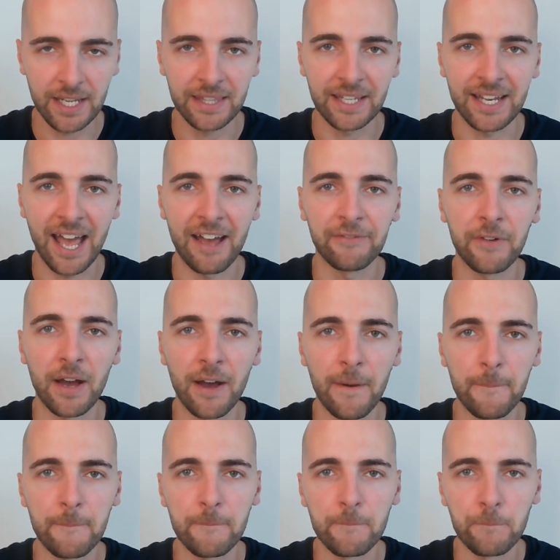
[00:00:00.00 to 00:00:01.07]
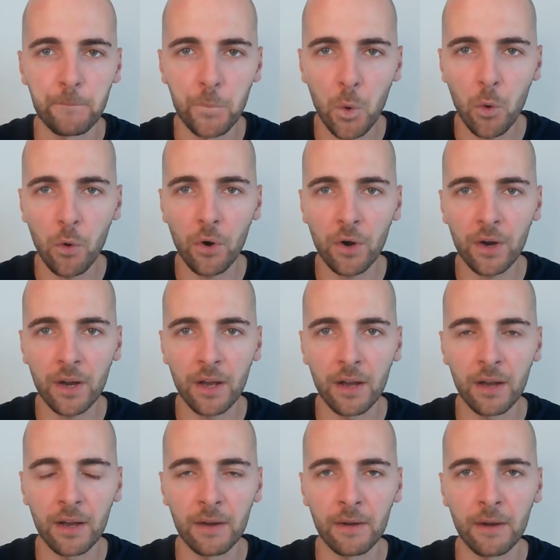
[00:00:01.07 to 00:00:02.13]
that have more
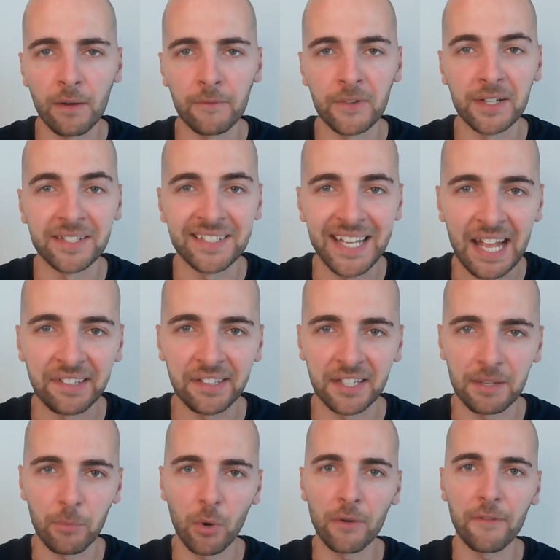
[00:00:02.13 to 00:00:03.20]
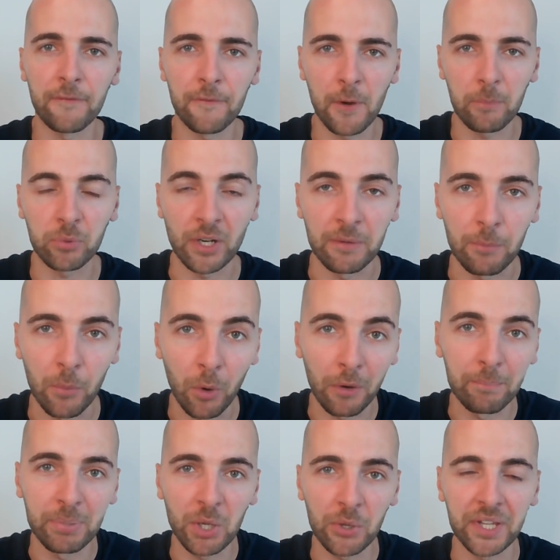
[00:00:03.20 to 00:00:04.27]
of a density, more of a footprint,
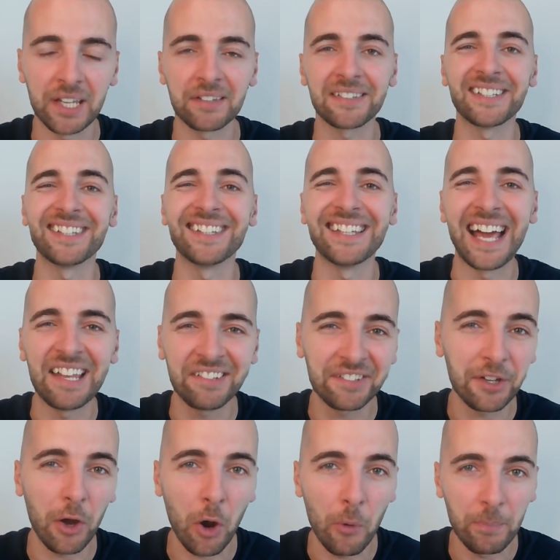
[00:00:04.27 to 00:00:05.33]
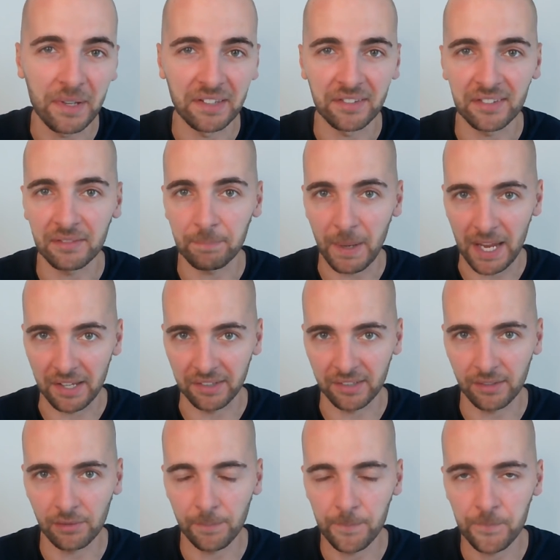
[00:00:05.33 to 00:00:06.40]
more buildings, less open
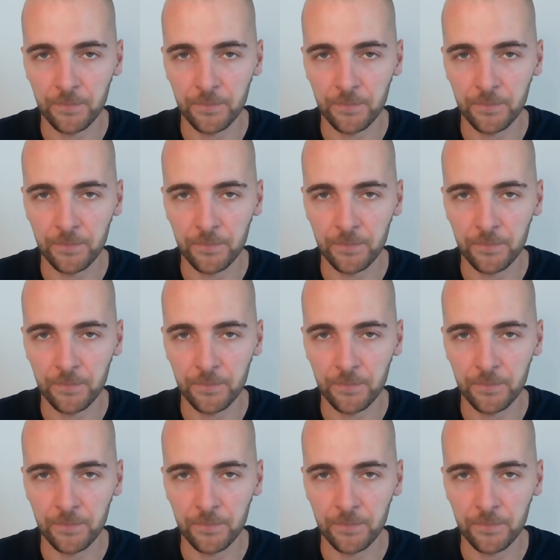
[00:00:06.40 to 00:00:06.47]
space.